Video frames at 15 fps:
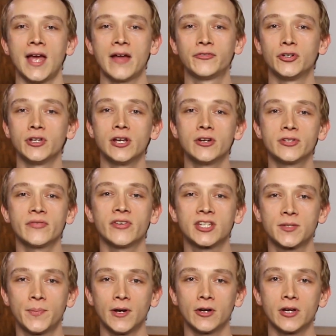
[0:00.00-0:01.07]
After years of
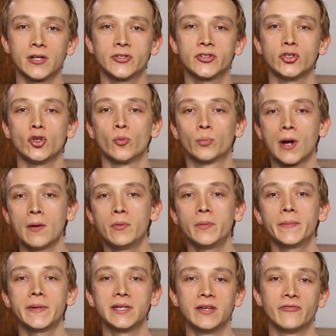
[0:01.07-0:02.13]
experience, you'll
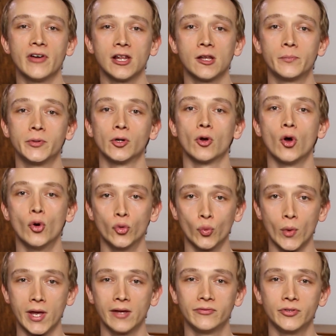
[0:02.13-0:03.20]
probably develop your
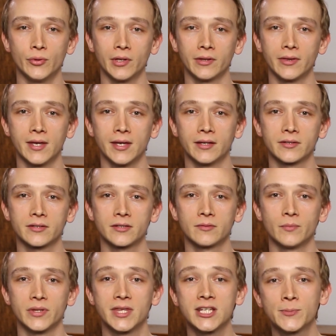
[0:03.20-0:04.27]
own way of doing things.
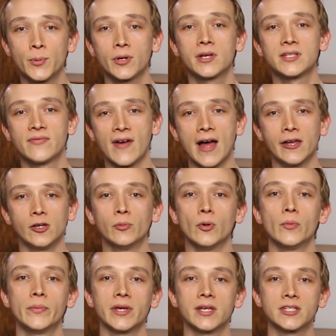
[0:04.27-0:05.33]
But this book is
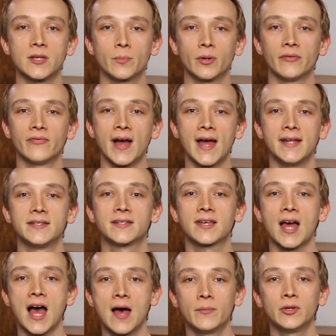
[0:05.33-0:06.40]
valuable because it provides
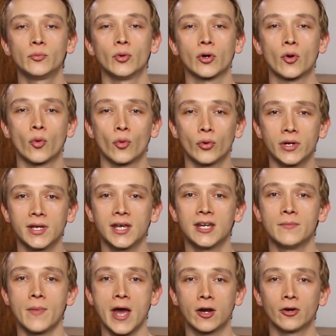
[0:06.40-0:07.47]
common recording
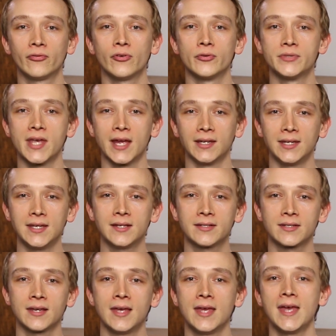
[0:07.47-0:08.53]
and microphone
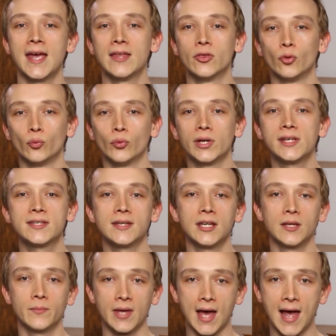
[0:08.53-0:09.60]
techniques and the
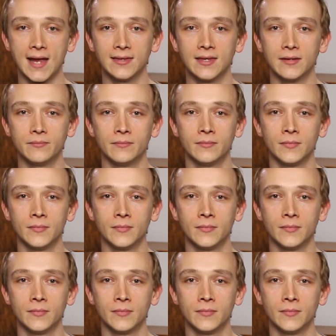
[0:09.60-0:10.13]
reasoning behind them.